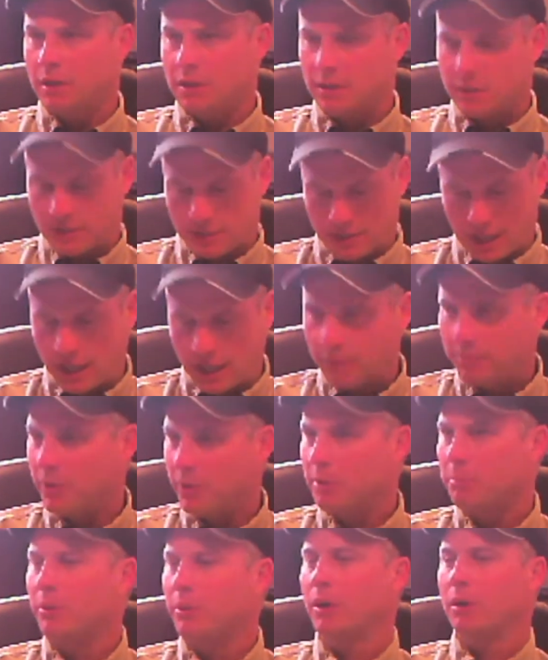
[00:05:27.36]
Stay up on
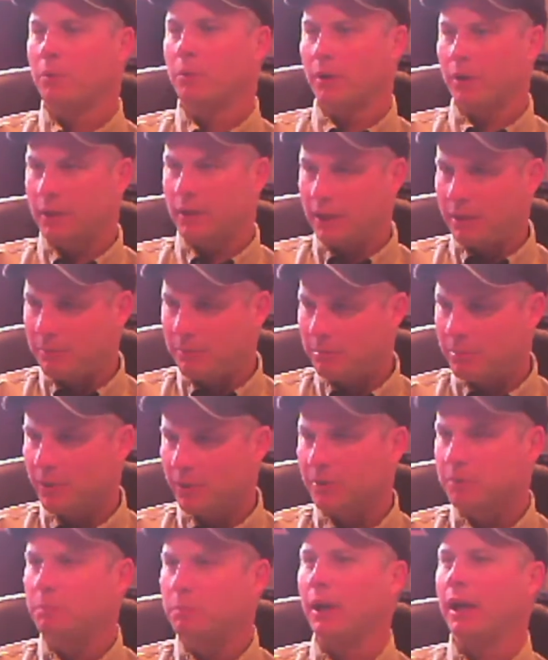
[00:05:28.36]
the bookwork, keep the
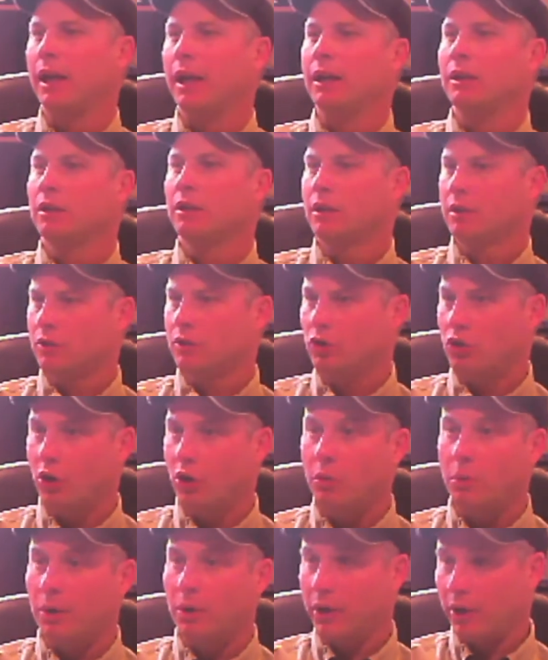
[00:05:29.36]
bills paid, know
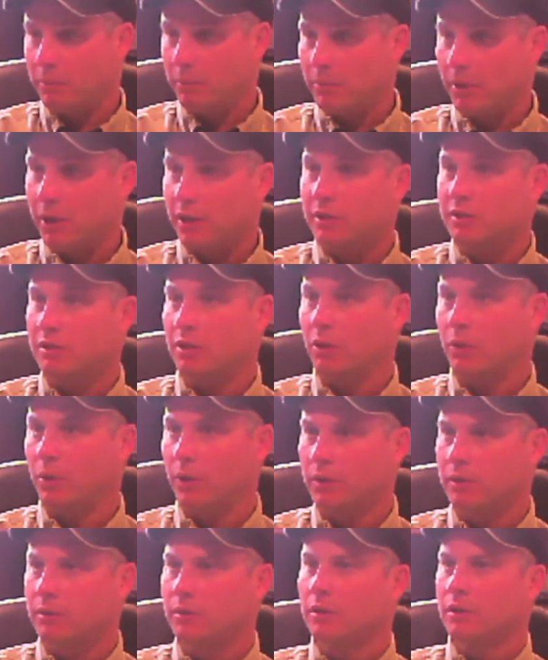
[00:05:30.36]
where your money's
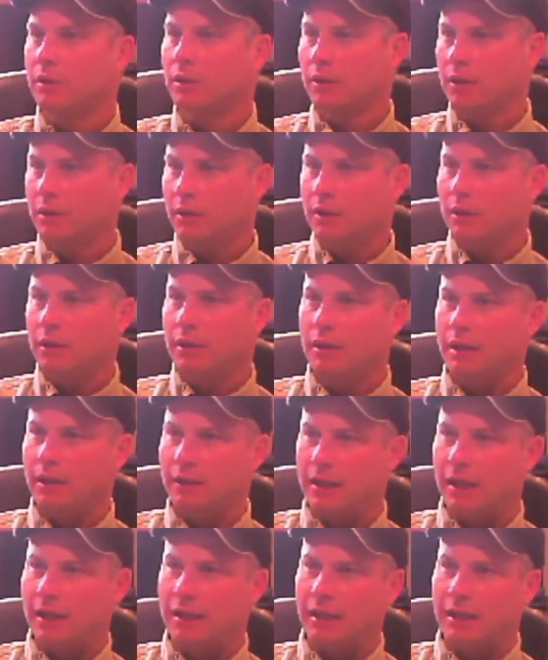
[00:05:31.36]
going,
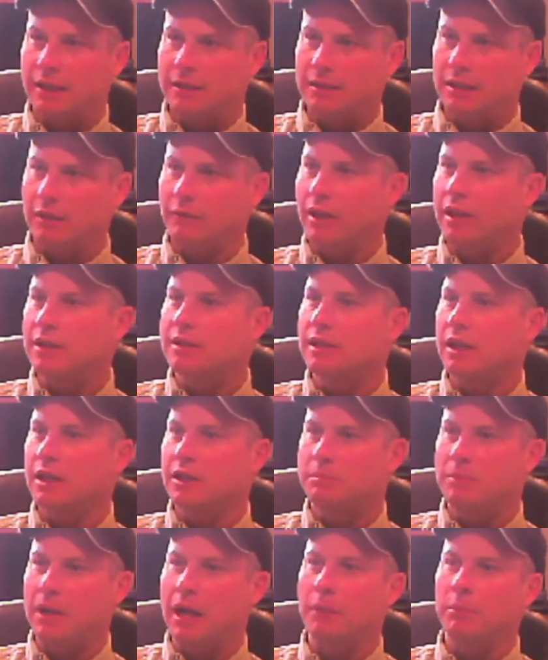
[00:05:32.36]
and that kind of stuff. I'd say
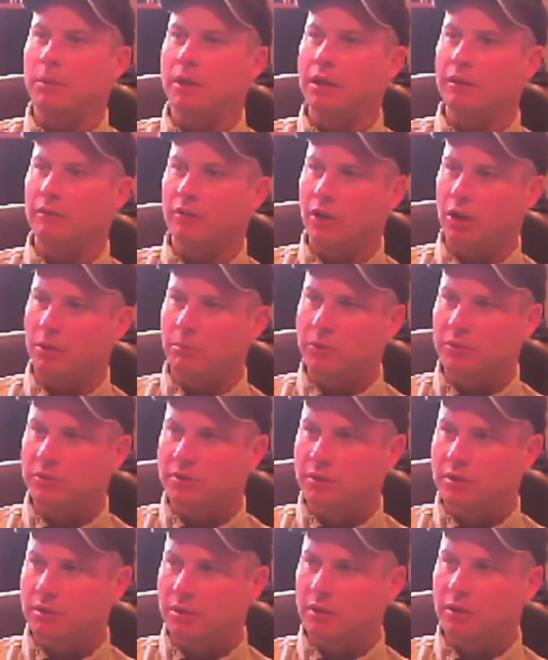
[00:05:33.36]
is probably even almost
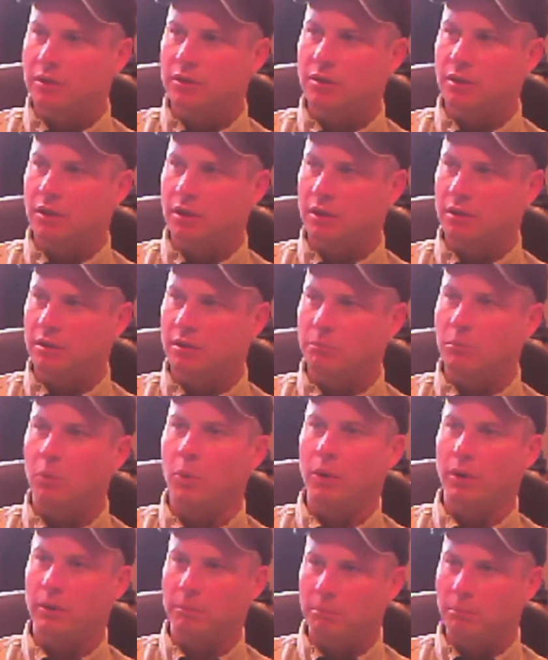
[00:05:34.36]

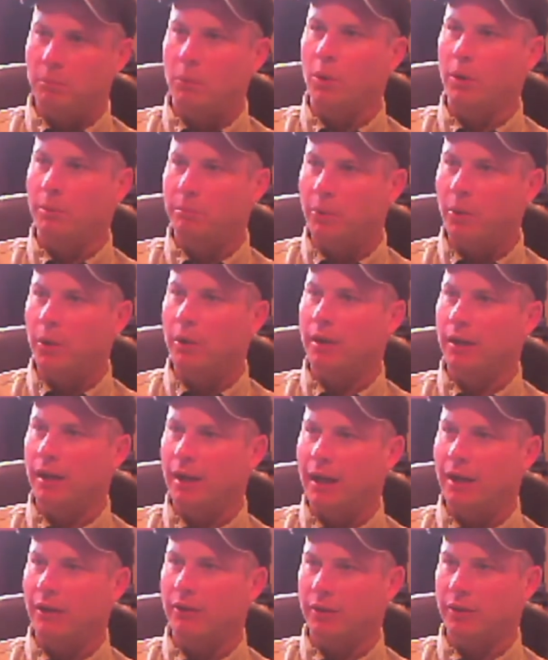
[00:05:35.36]
more important
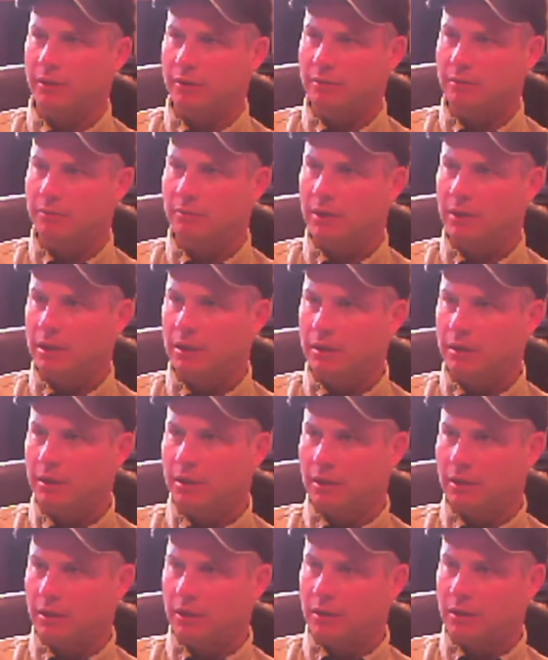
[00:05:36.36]
now than,
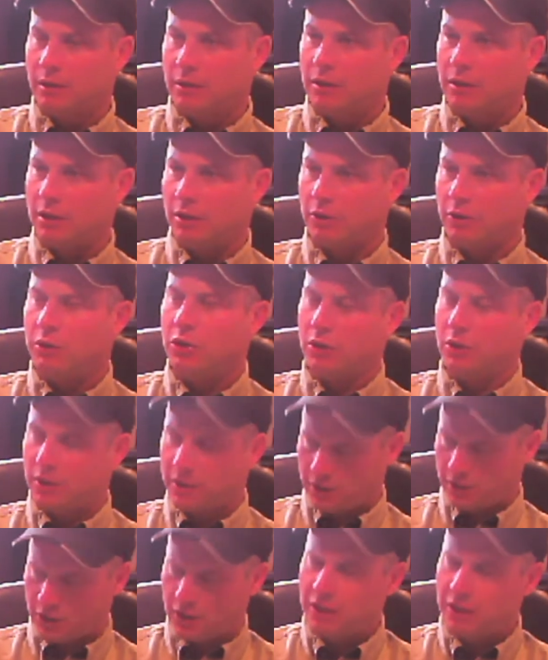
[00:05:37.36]
you
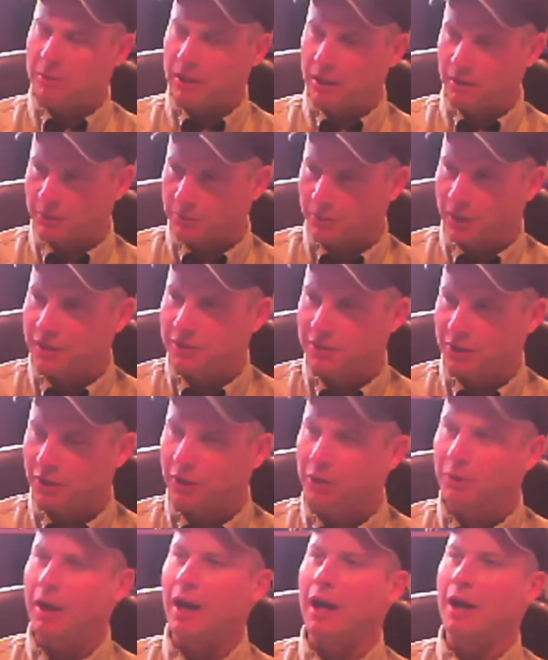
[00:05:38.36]
need to be able to raise a
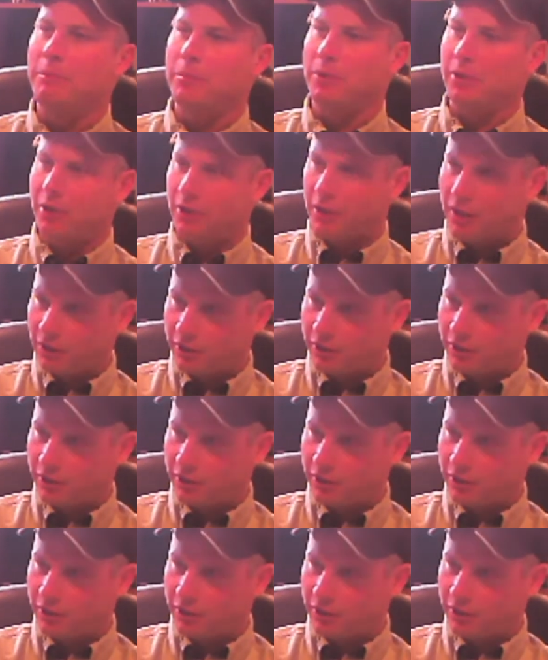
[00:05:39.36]
good crop, and you need